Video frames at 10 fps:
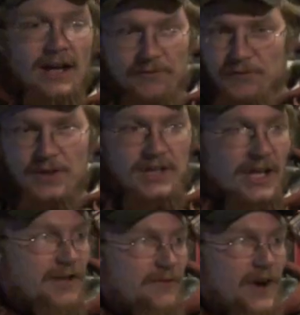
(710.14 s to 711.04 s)
every
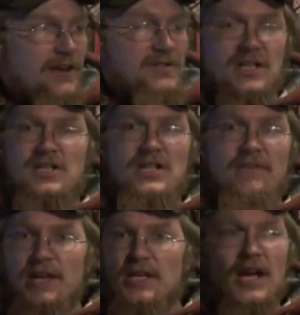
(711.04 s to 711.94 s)
day, five, six,
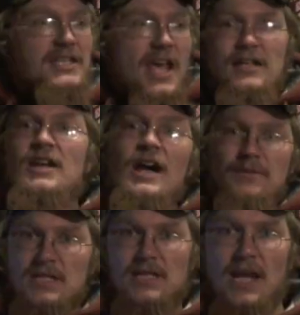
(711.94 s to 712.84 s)
seven, eight, nine, ten
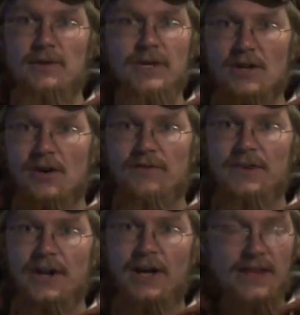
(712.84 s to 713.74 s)
times a day we go over there,